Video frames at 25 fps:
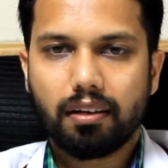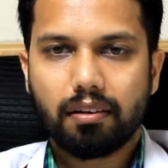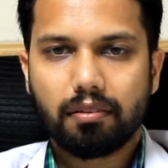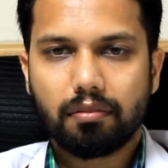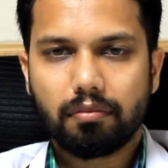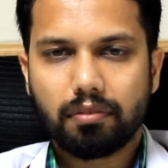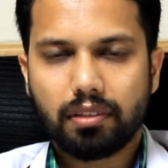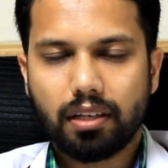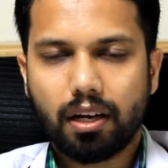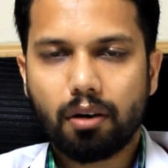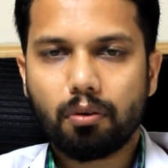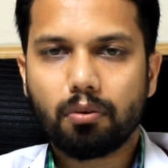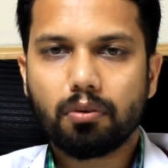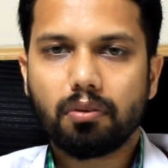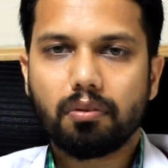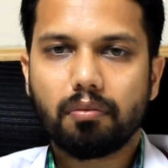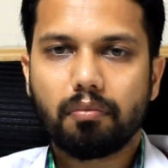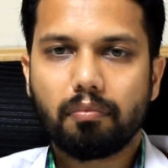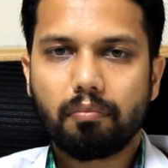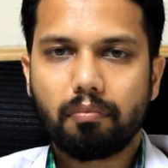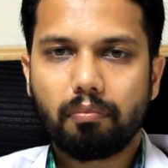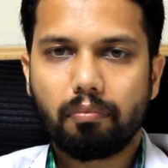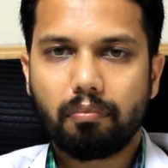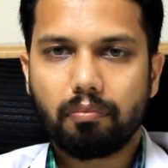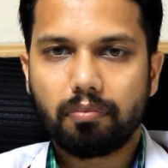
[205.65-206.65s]
Now
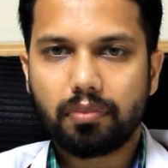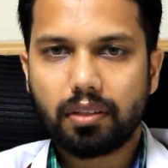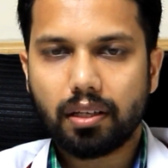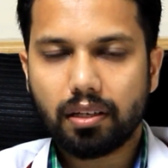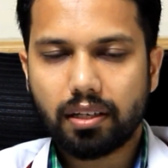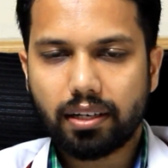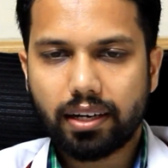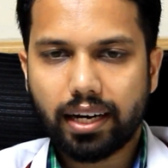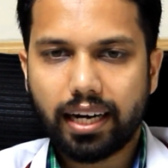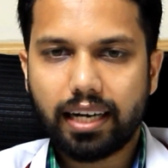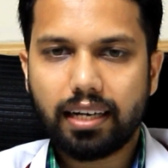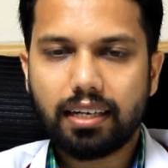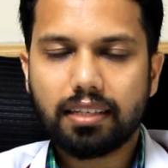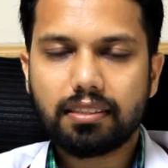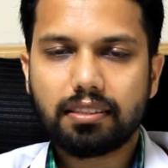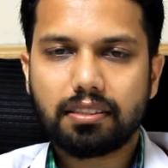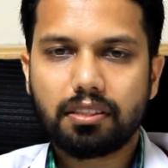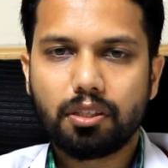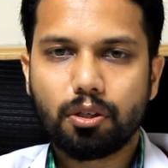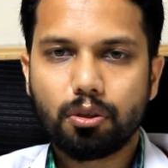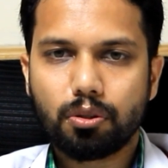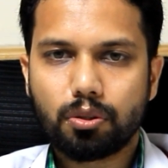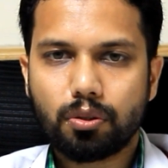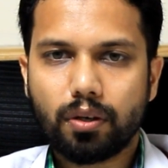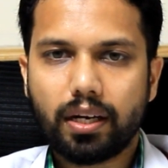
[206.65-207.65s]
the trend is
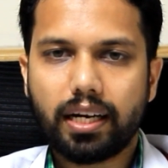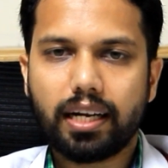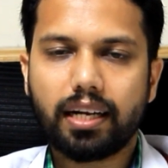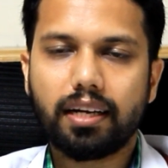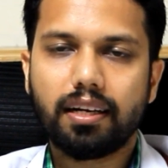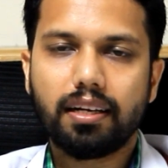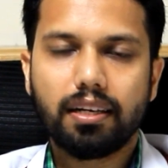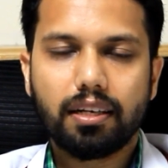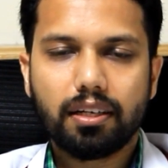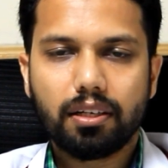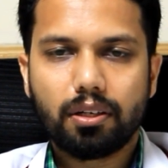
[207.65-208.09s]
usually